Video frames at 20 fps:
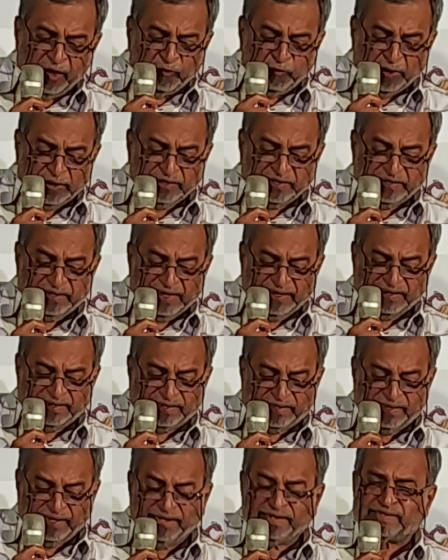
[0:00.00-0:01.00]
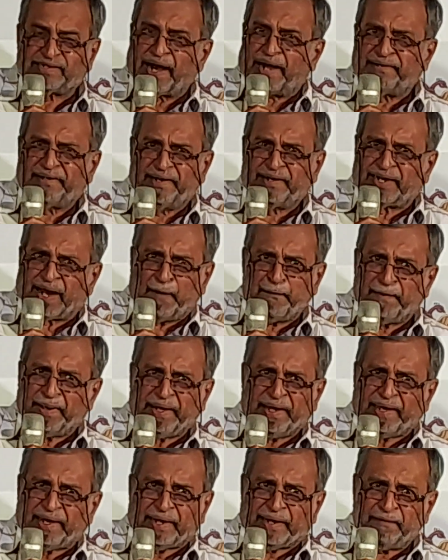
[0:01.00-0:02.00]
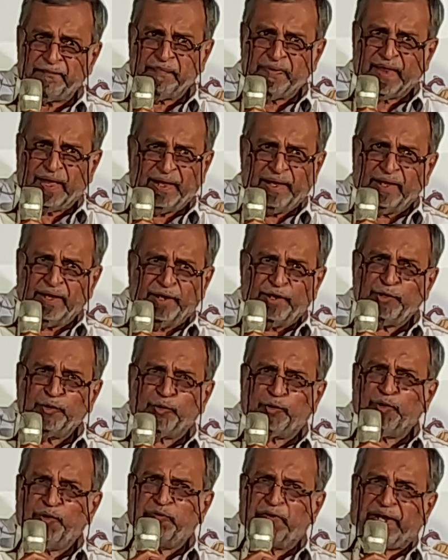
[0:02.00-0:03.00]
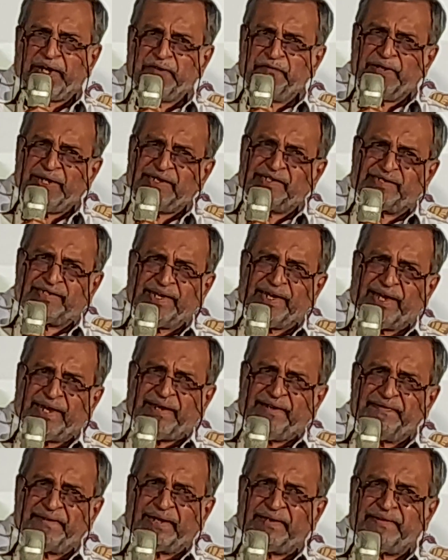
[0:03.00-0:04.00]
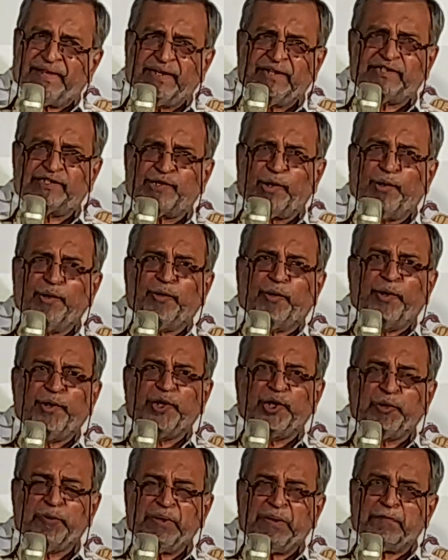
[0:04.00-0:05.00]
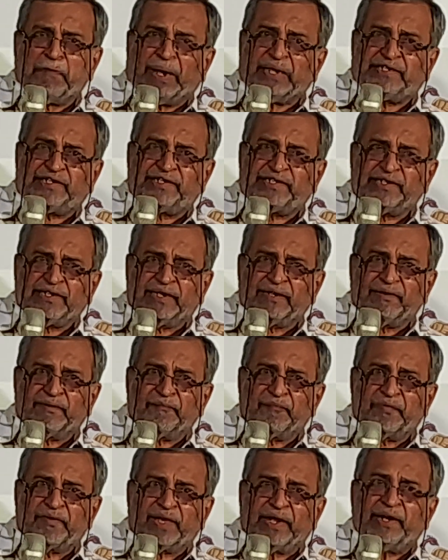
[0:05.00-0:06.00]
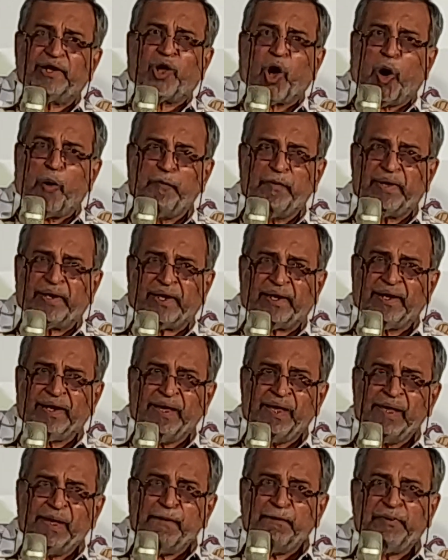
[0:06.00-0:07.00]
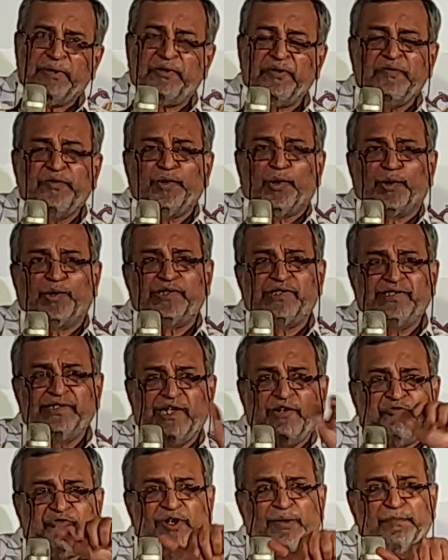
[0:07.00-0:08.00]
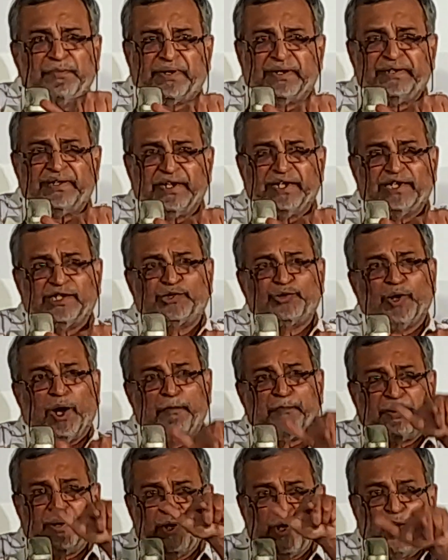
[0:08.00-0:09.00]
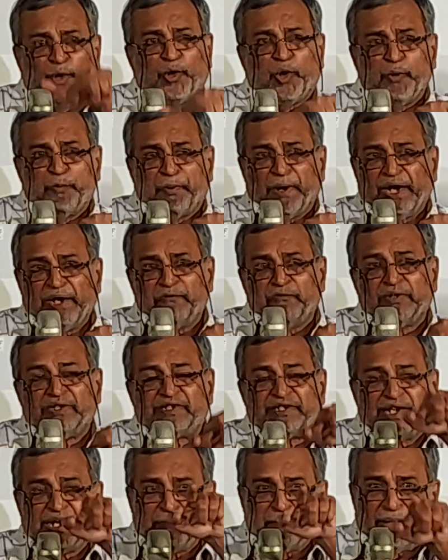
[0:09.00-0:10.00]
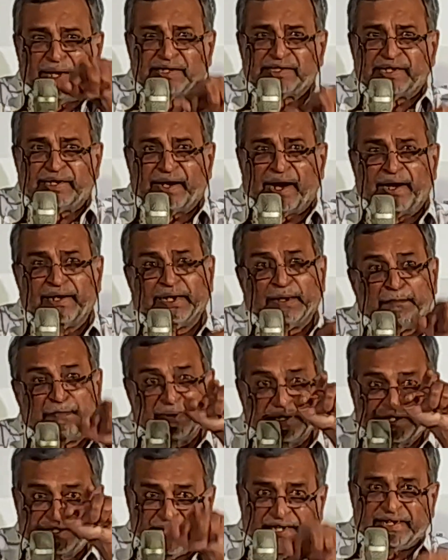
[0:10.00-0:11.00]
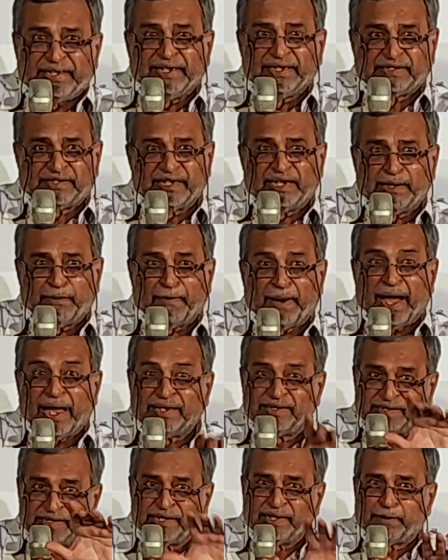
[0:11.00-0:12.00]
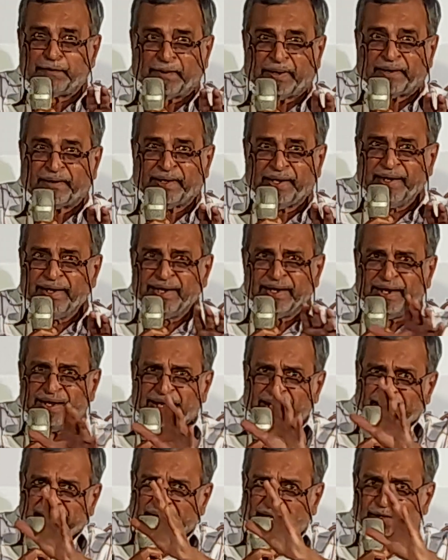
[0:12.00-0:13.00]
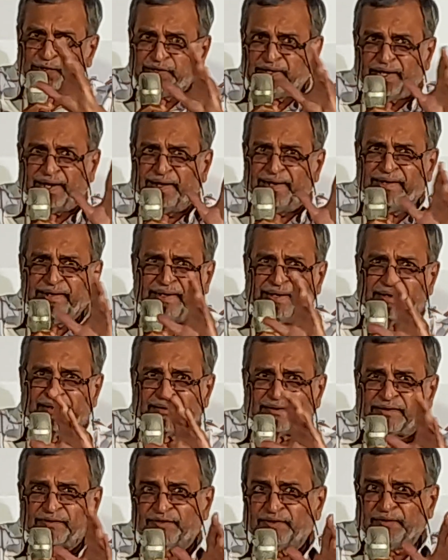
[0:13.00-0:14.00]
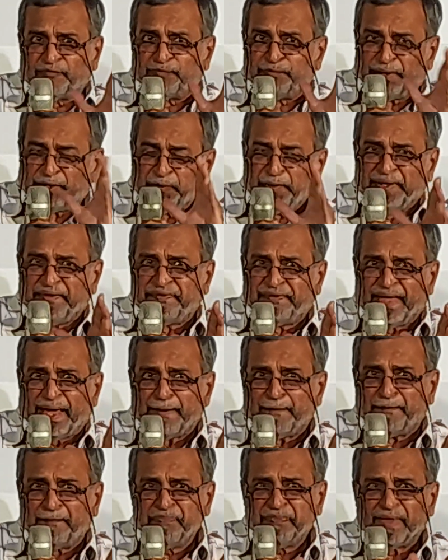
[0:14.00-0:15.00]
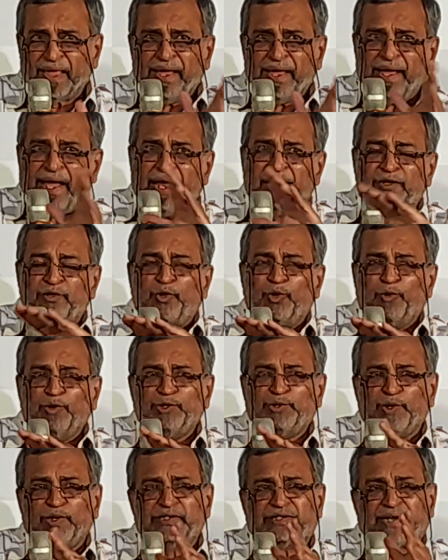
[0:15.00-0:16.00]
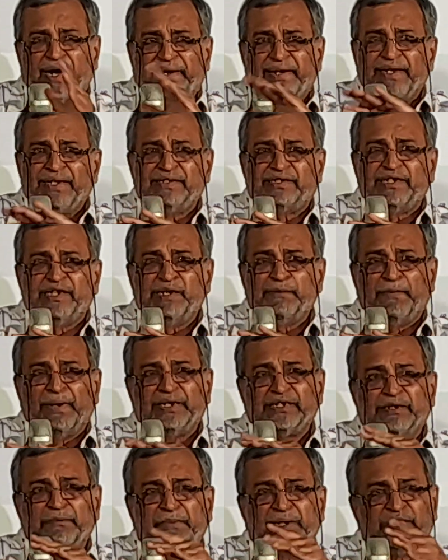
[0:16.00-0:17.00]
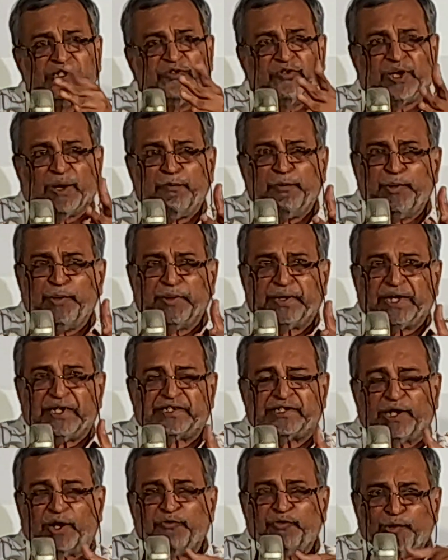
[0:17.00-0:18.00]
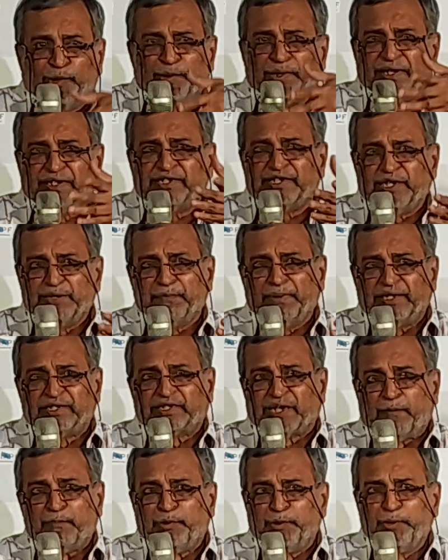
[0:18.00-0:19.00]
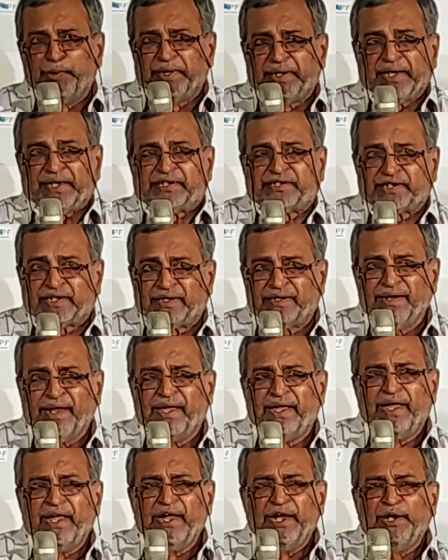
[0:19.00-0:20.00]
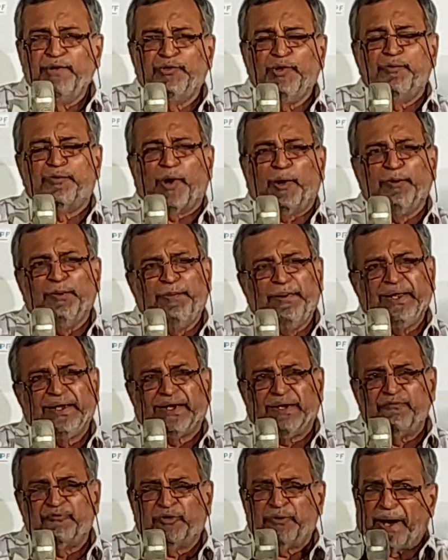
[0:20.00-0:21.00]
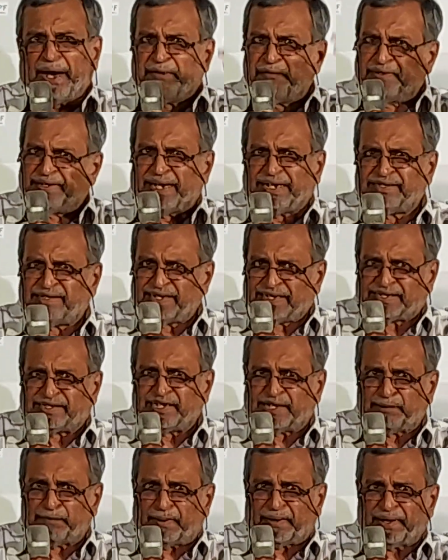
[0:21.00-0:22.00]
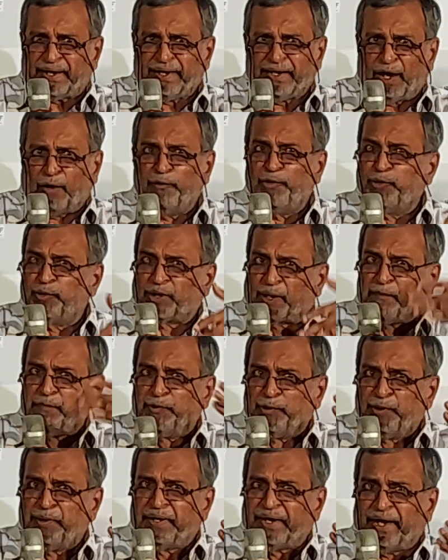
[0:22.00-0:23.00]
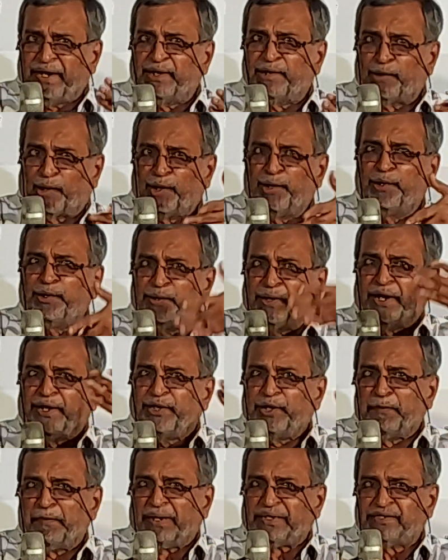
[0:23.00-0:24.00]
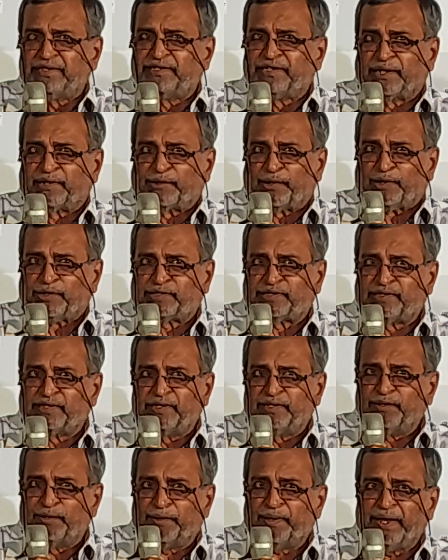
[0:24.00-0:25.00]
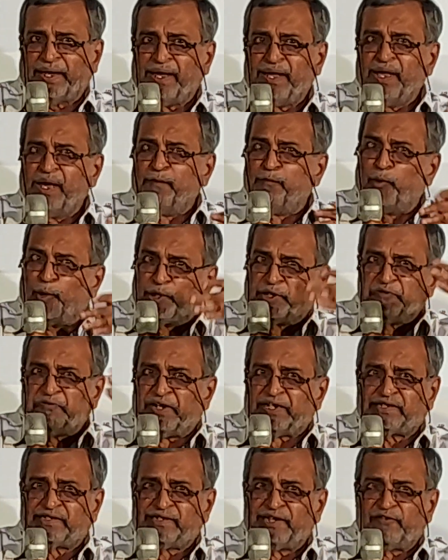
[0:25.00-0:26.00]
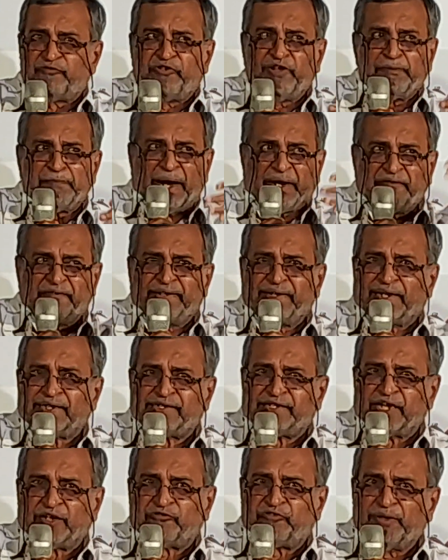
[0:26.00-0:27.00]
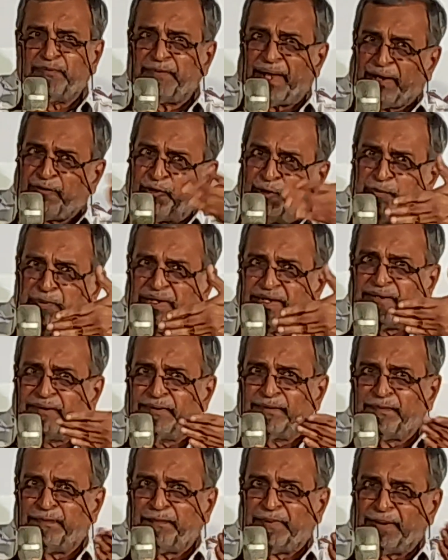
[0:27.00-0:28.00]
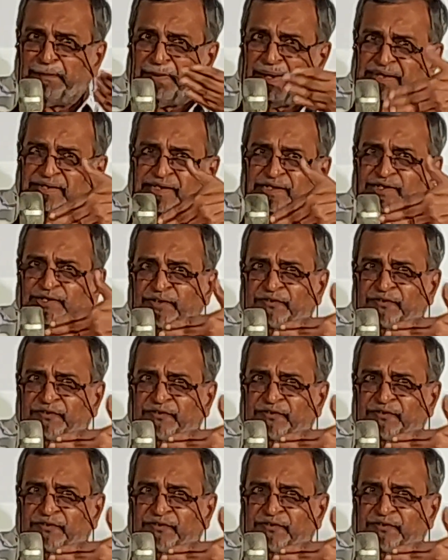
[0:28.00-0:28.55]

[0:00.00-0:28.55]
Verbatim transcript: once these things started coming in, you could very well say that there is not going to be much in common between the original film critics who are preoccupied with cinema as an art, appreciating cinema as cinema, right? That is the earlier, the, between them and those who are studying cinema as a means of communication. Now, if you look at cinema as communication, it will probably come from advertising cinema, right? How do you communicate in order to get your message across? Okay, motivational film, advertising film, that would be the basis